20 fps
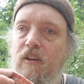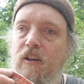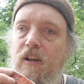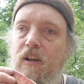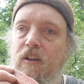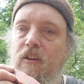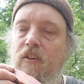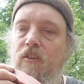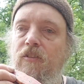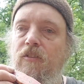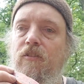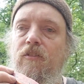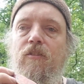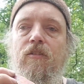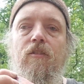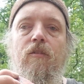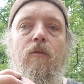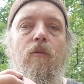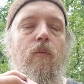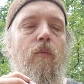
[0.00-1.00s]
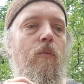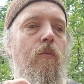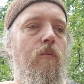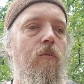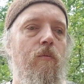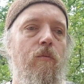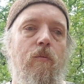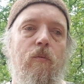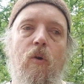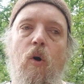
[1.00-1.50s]
It is
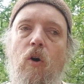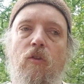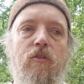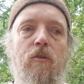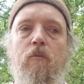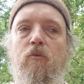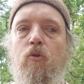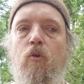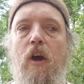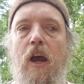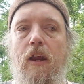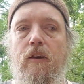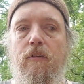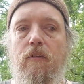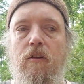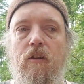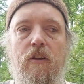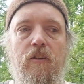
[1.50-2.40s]
awesome to handle.